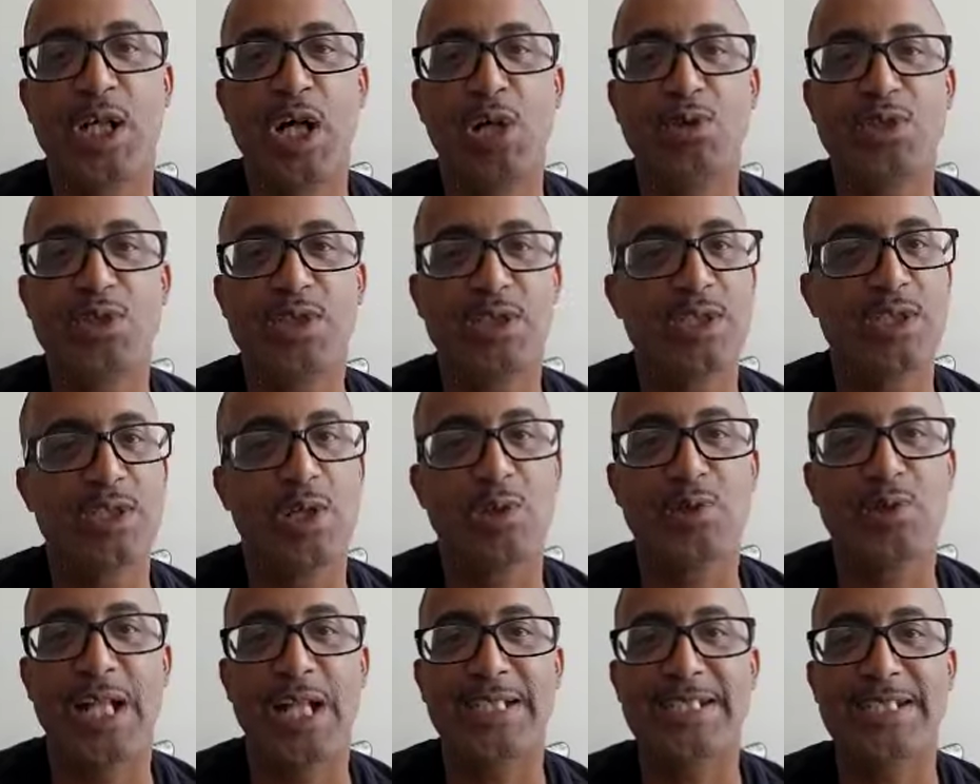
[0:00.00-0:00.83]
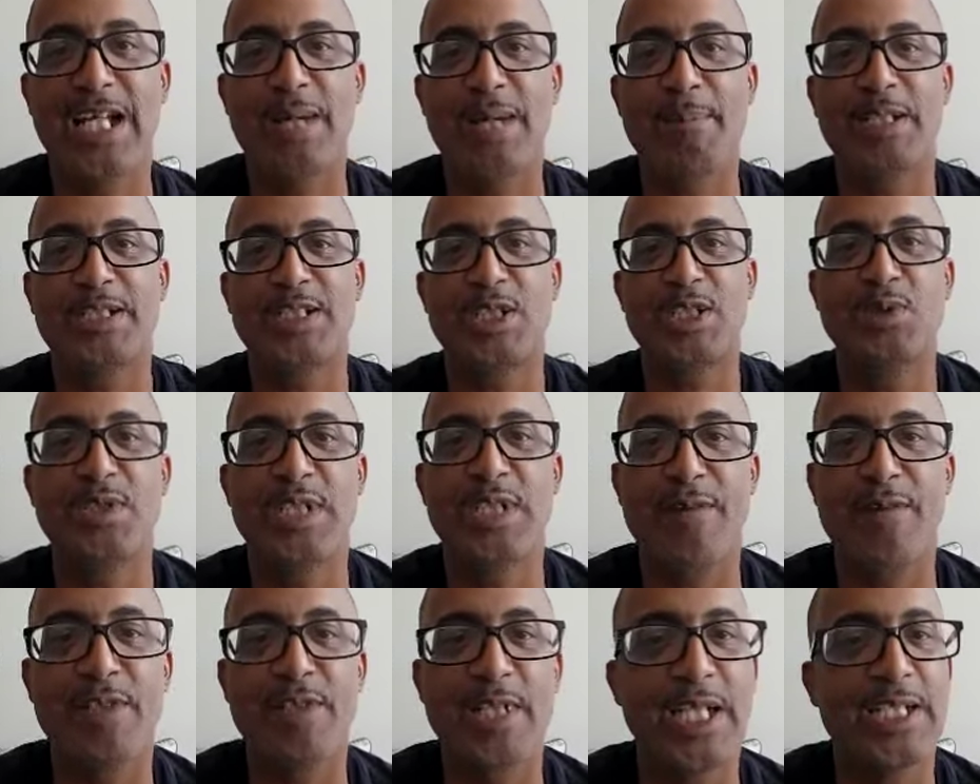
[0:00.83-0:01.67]
skill, Coach. You know that I tell my
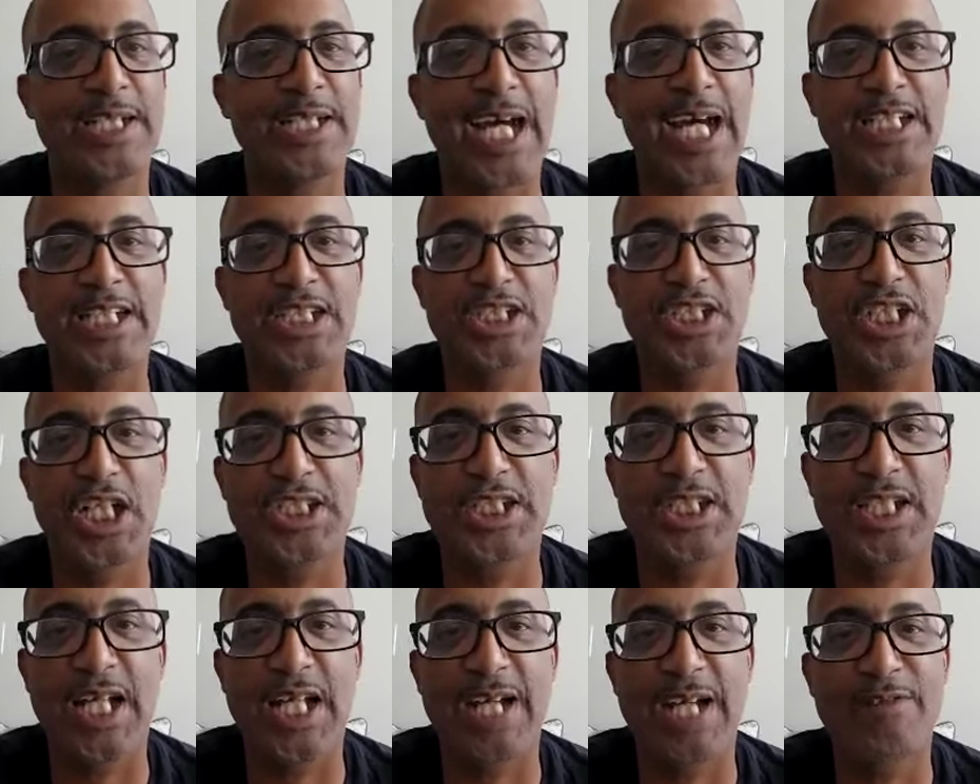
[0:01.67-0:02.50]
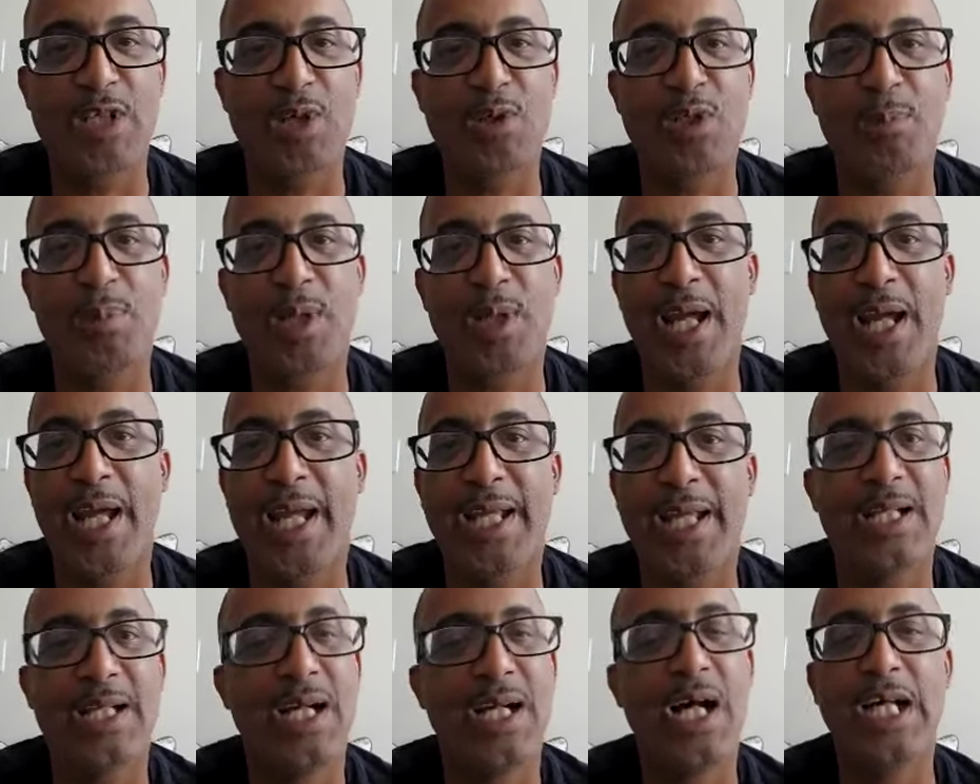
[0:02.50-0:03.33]
students every day. You got to adjust. Like don't
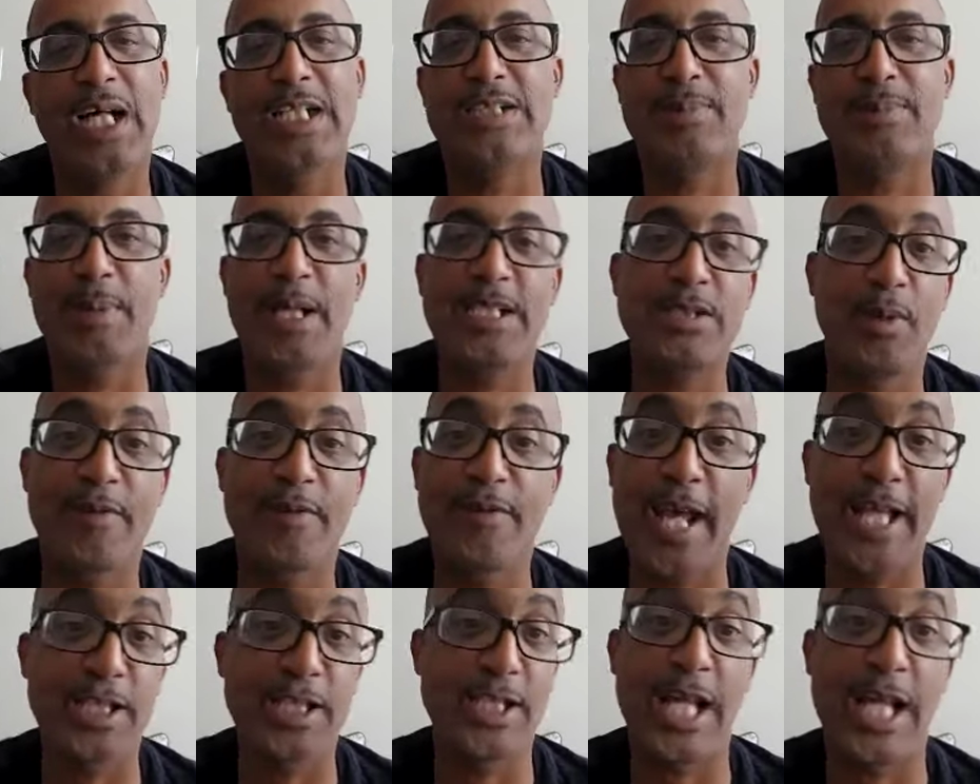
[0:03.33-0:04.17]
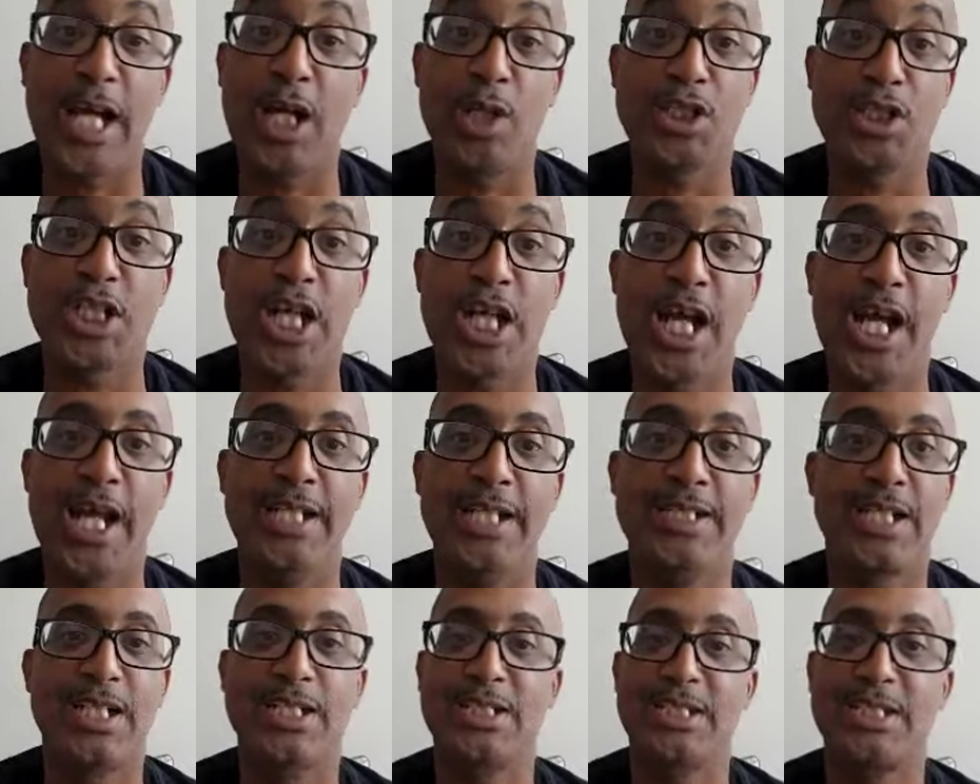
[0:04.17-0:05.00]
complain, especially when things are not going to
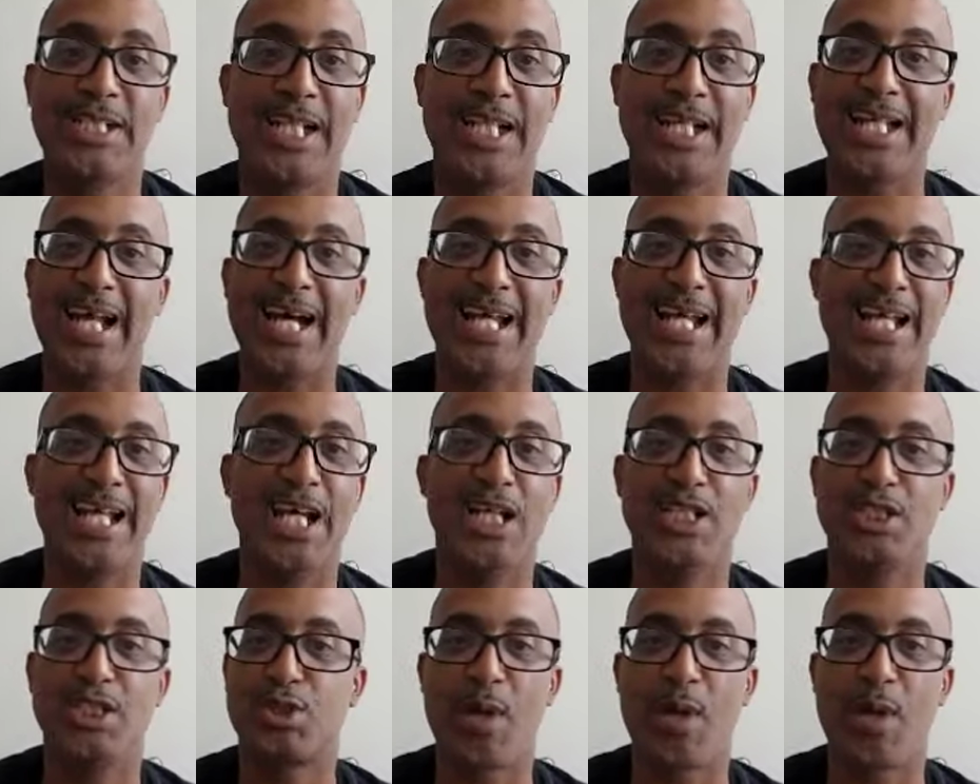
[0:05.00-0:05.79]
change because the NIL